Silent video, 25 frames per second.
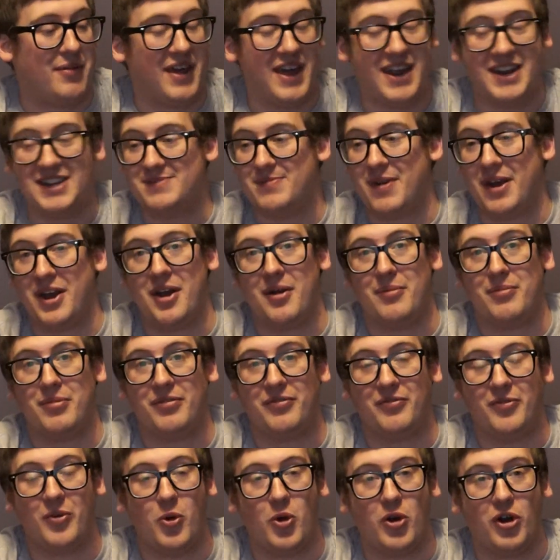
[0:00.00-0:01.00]
That is my
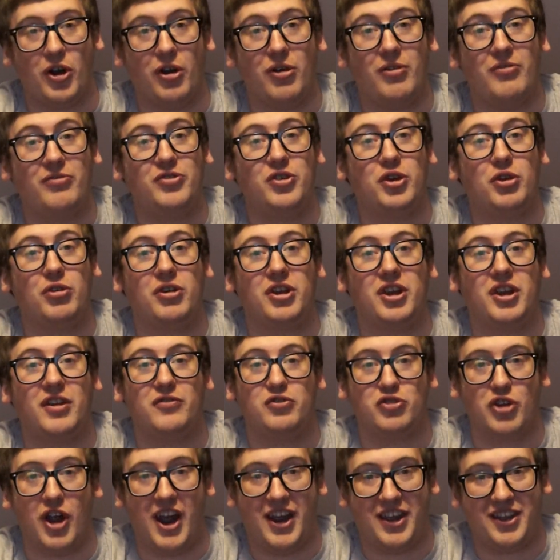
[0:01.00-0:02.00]
number four, Fury
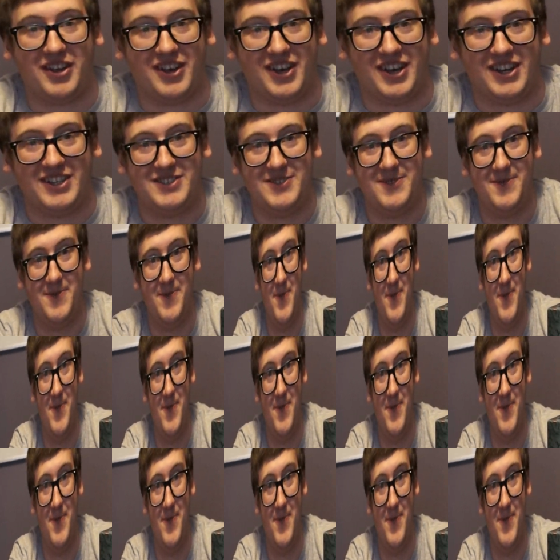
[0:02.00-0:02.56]
of Dracula.